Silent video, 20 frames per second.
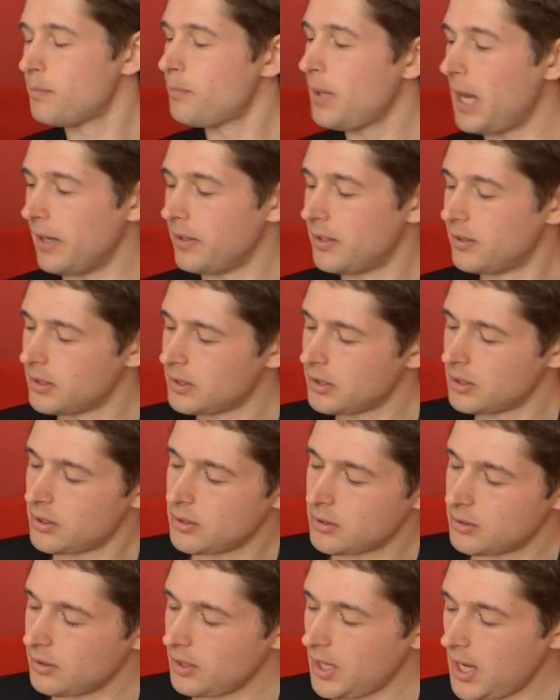But
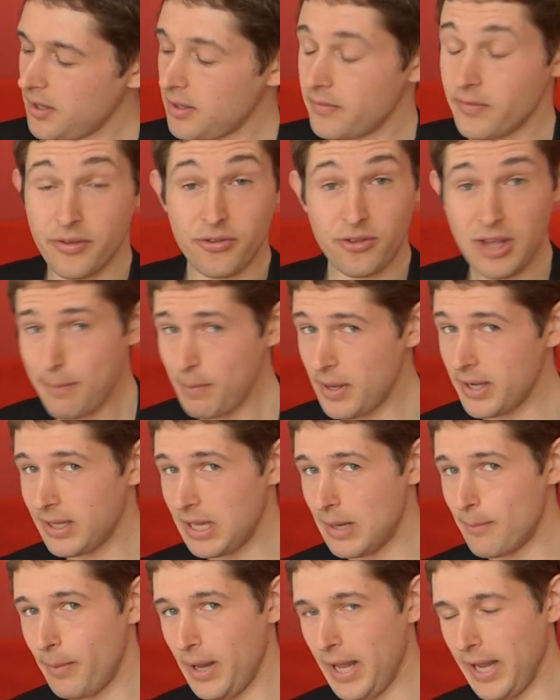under the Zap It
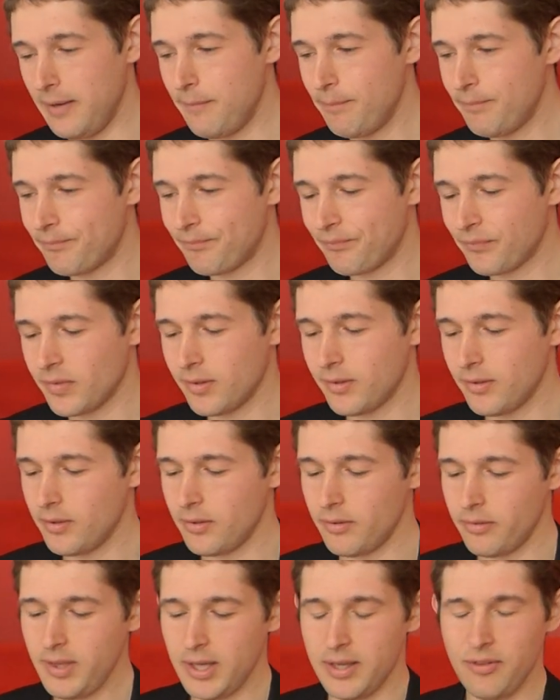campaign,
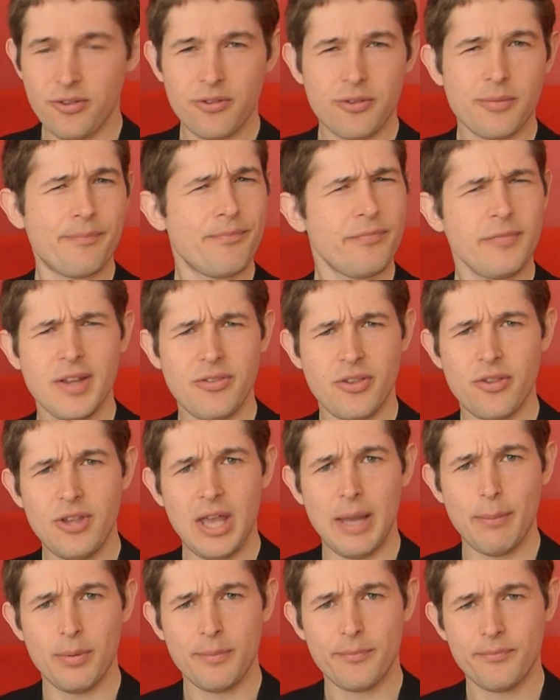this is a
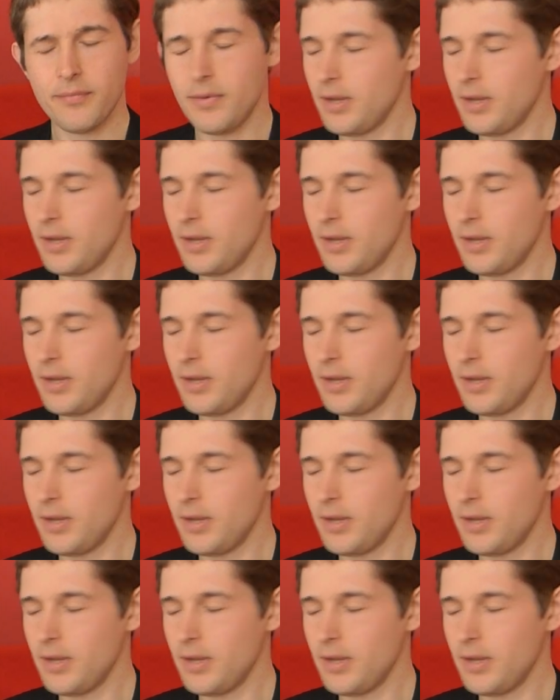zap.